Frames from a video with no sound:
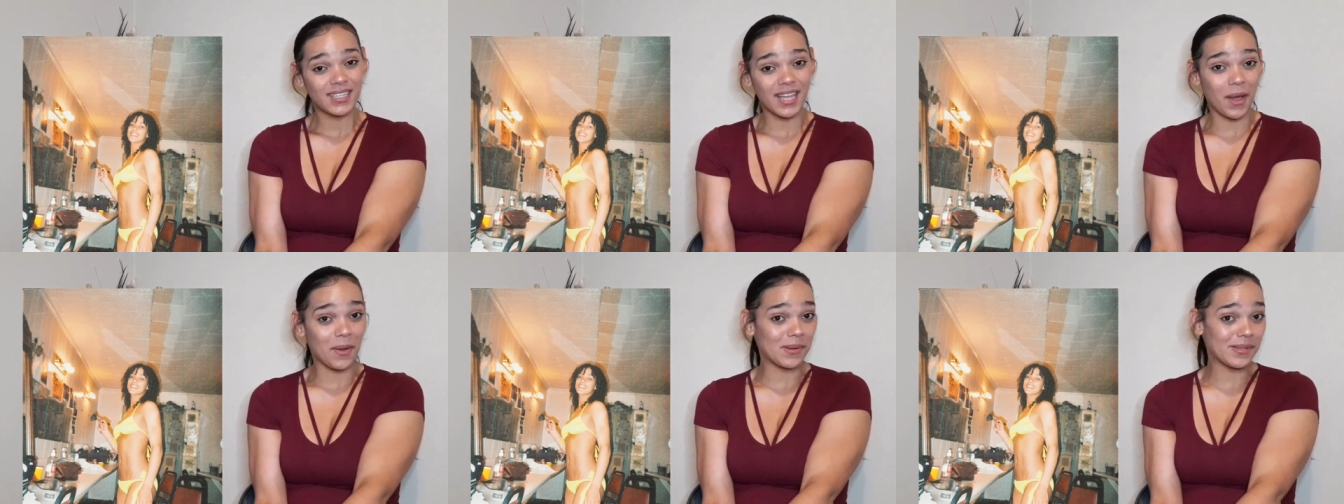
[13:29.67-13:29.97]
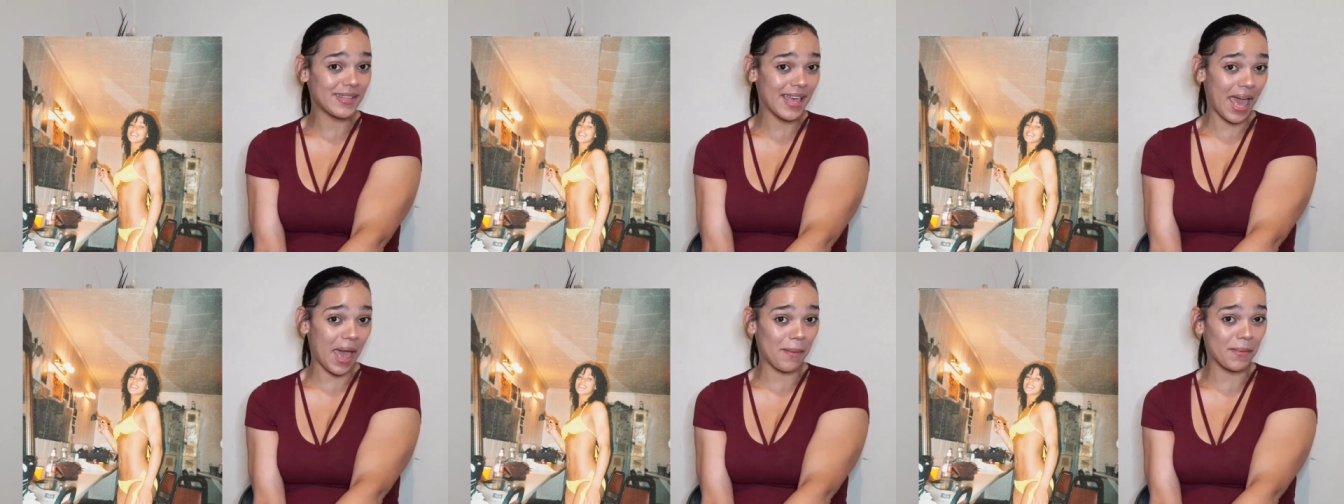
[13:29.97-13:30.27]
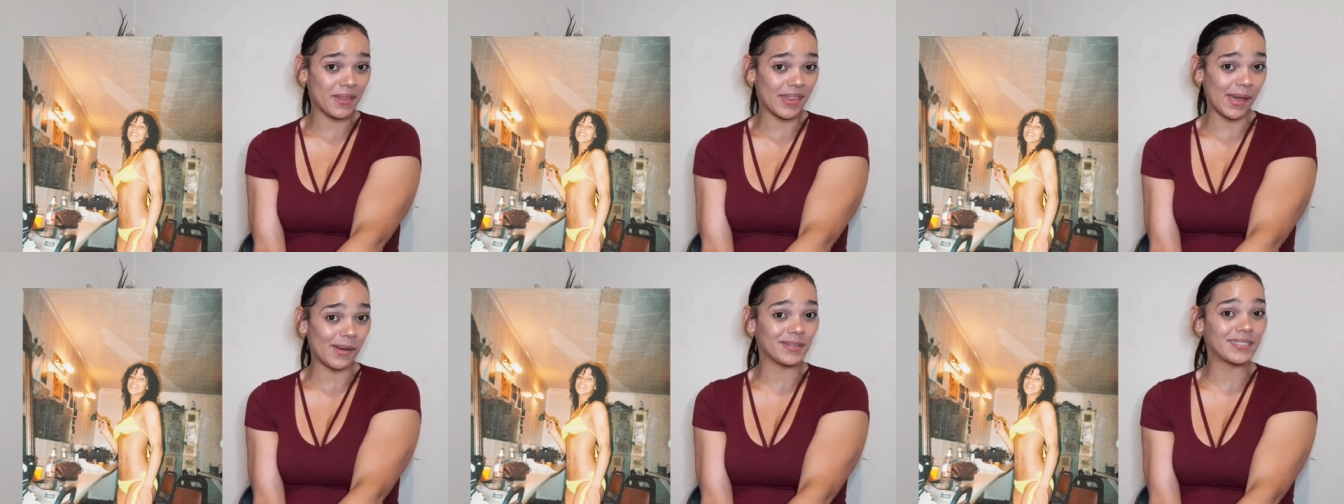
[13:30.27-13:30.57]
That was
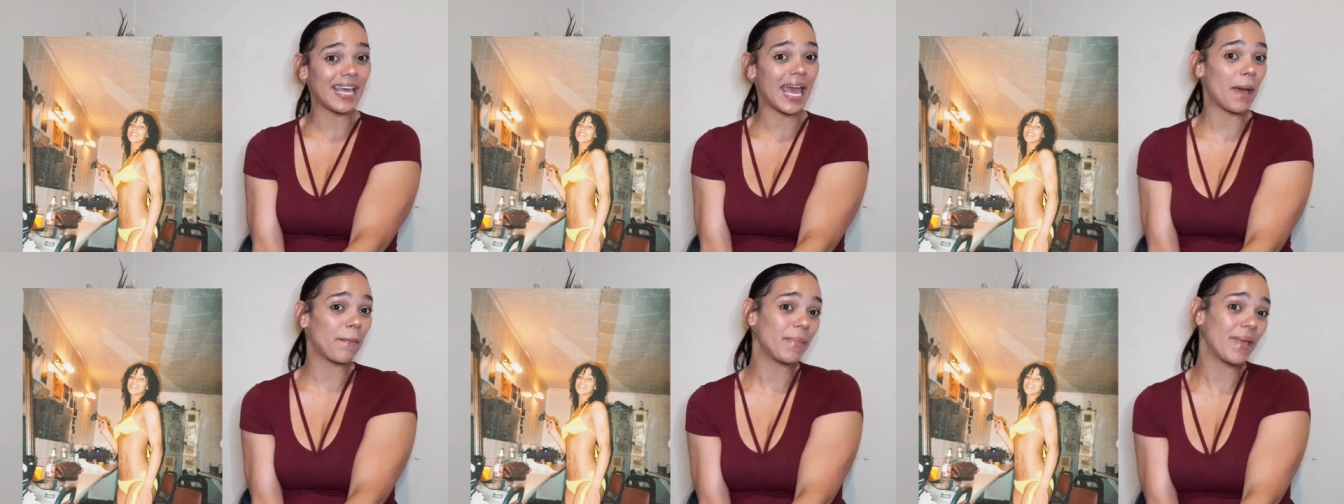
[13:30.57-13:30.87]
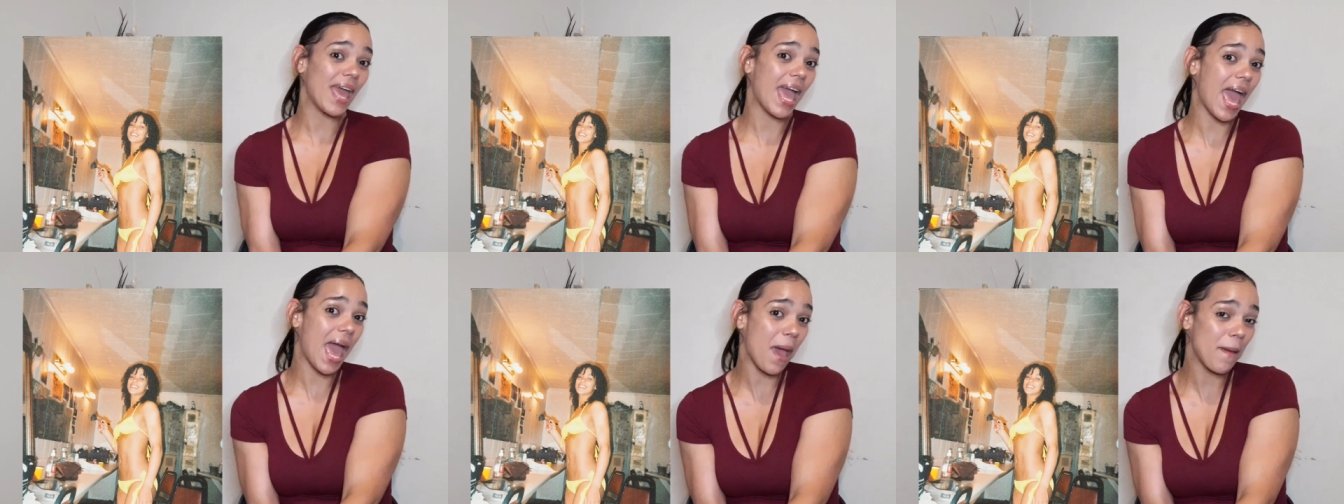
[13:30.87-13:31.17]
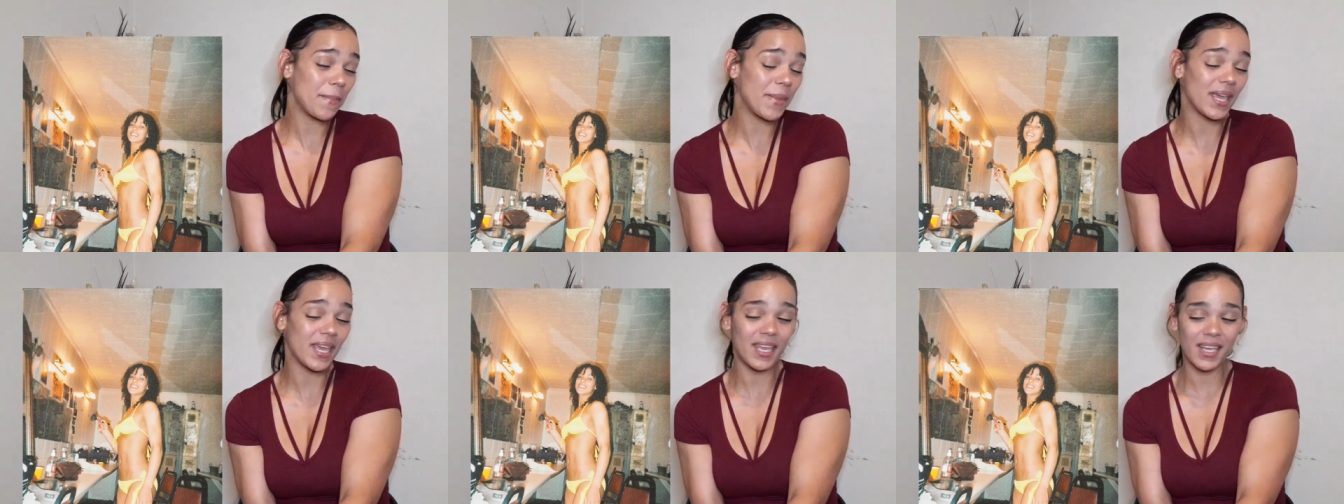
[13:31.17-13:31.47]
Abby. That was Happy
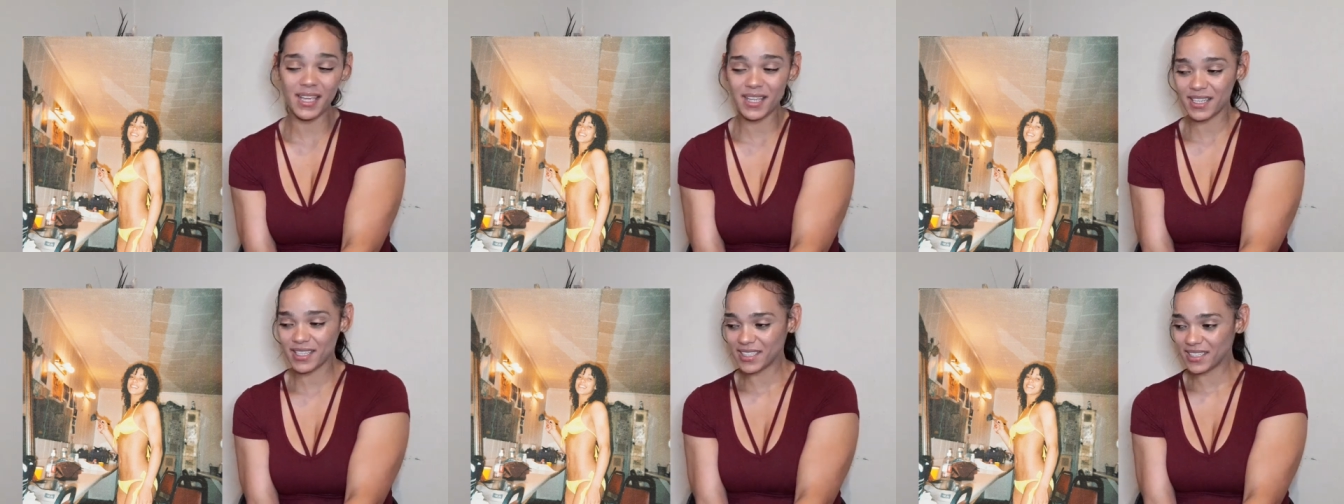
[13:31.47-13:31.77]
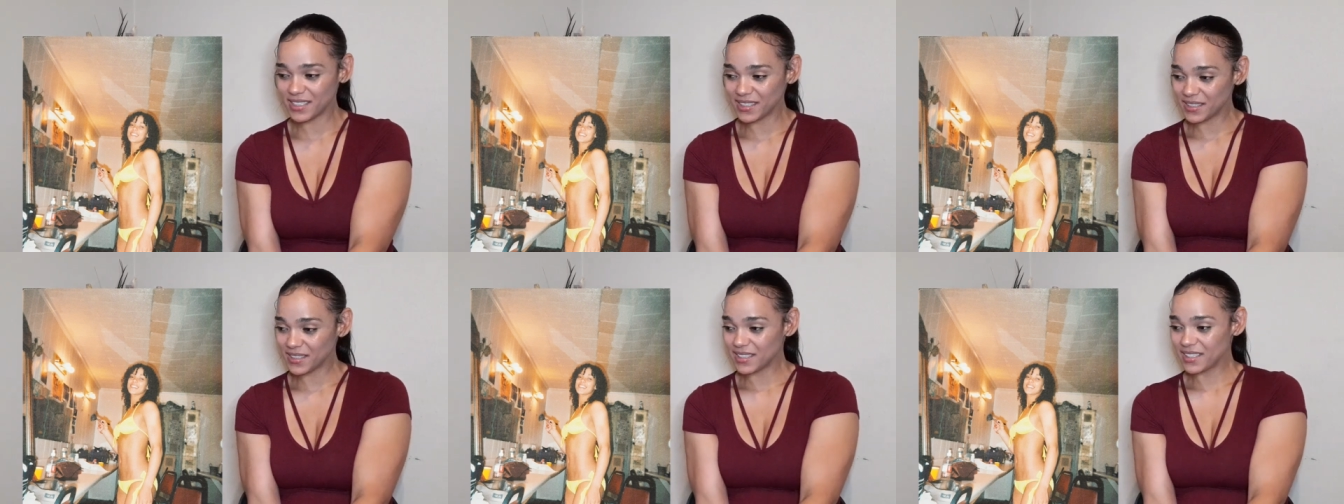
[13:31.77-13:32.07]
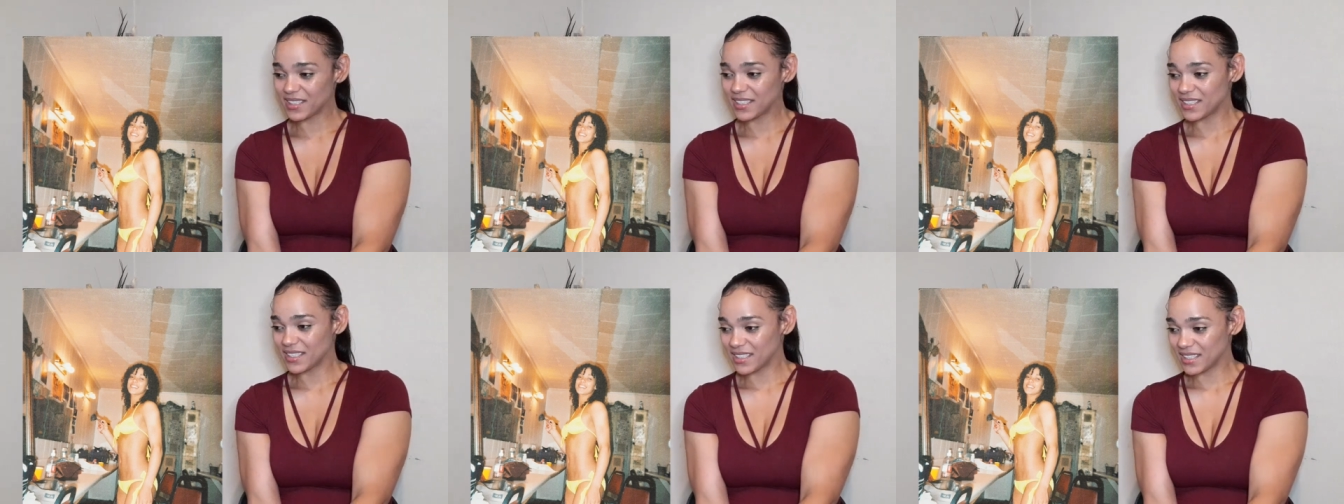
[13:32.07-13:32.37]
Abby.
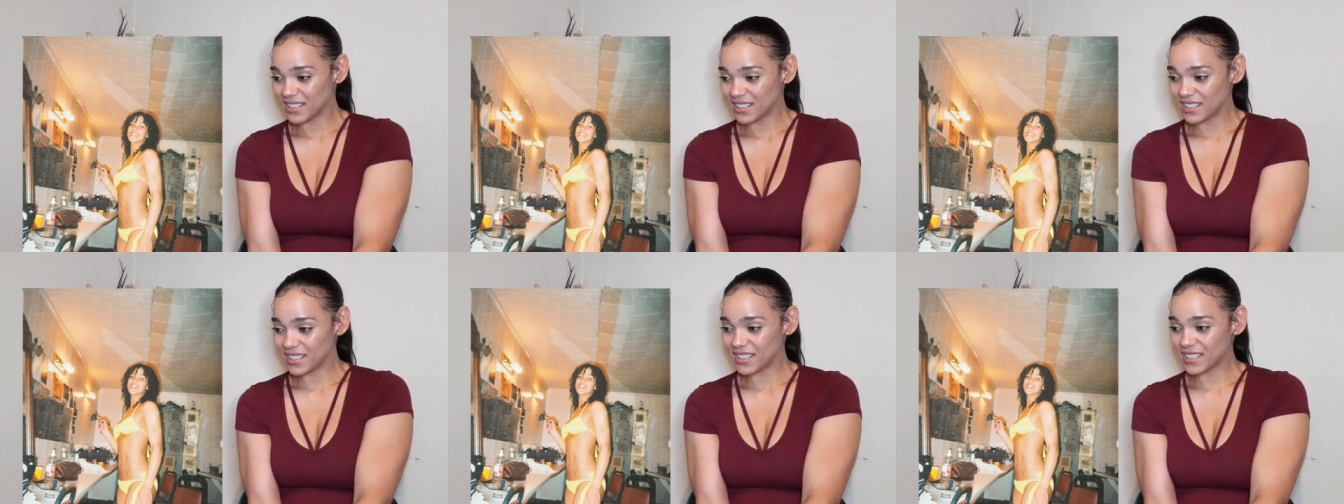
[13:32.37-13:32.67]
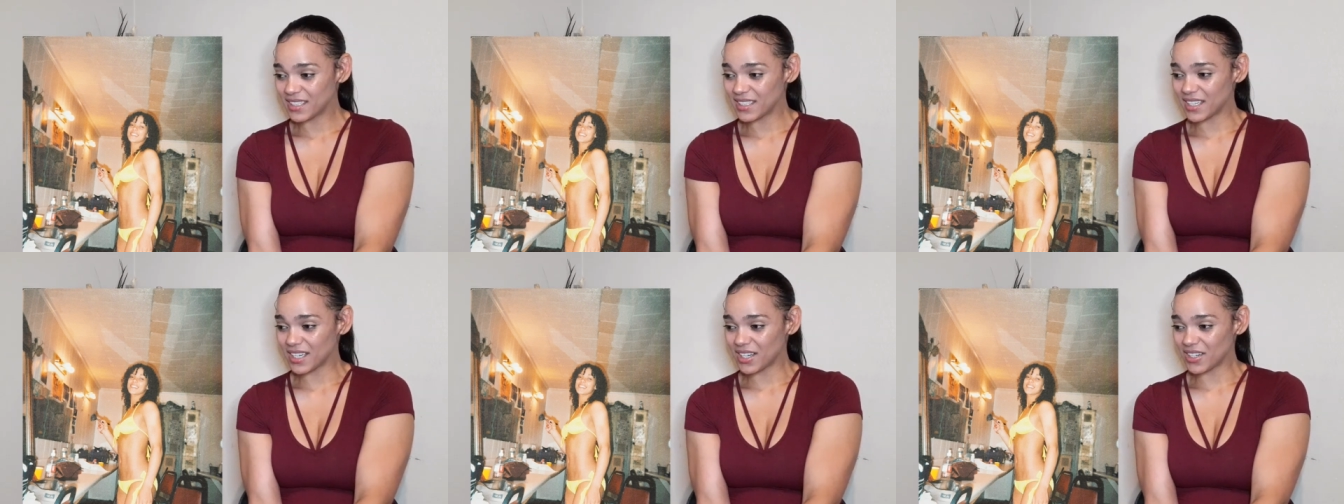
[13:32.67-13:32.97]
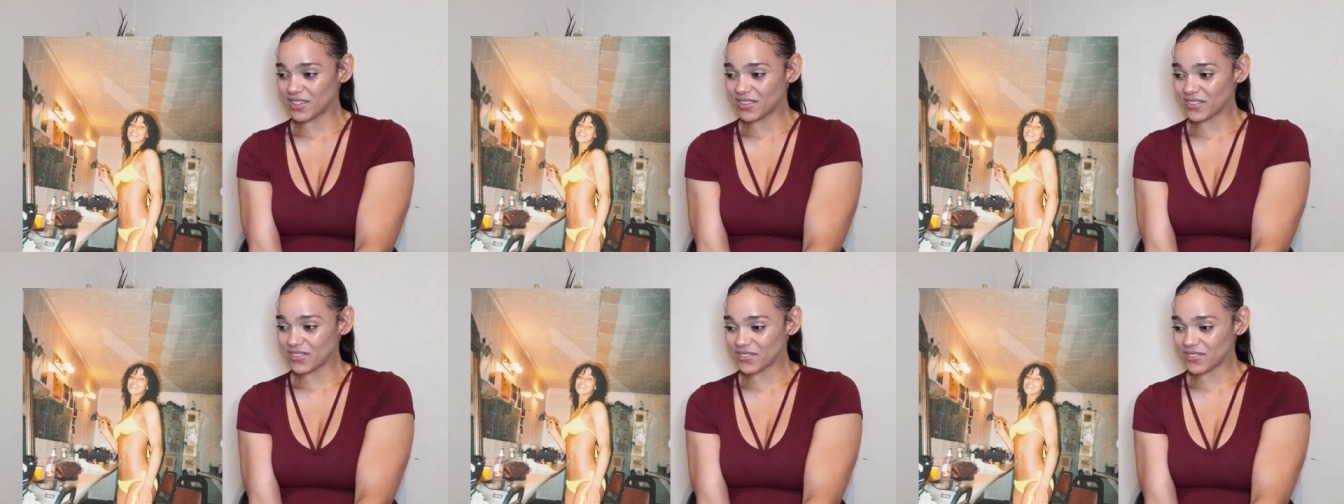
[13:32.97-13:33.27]
Yeah.